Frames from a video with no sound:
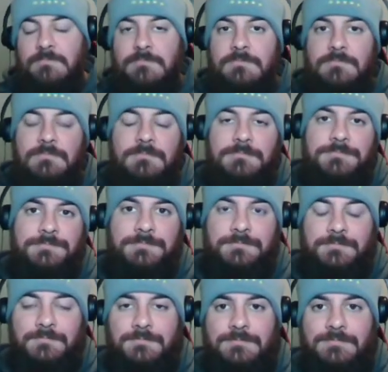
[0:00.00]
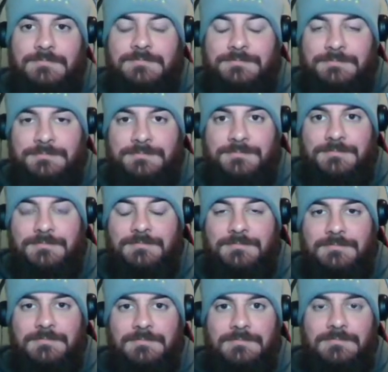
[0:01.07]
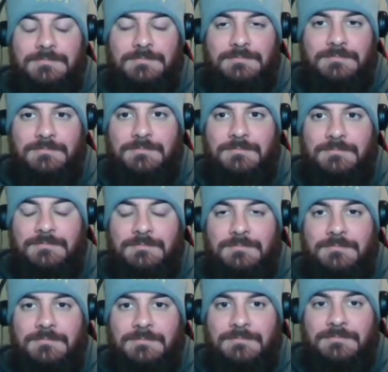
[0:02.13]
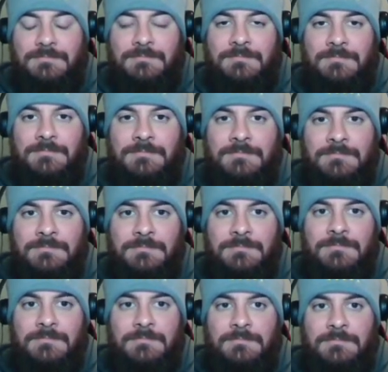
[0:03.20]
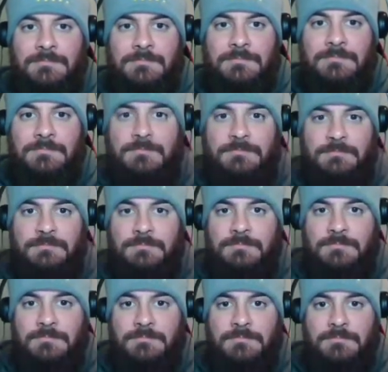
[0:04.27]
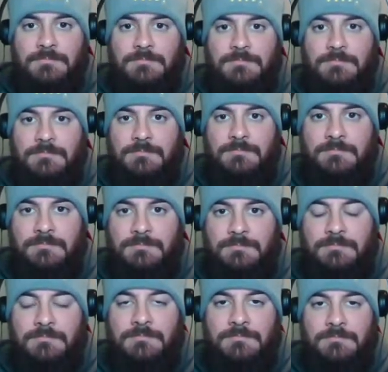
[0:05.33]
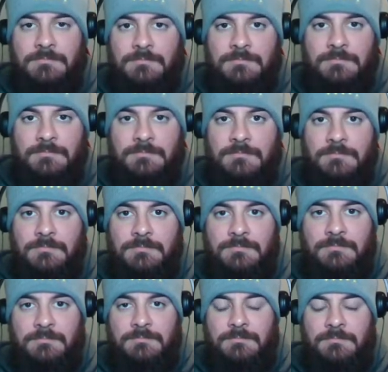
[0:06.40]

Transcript: [no speech]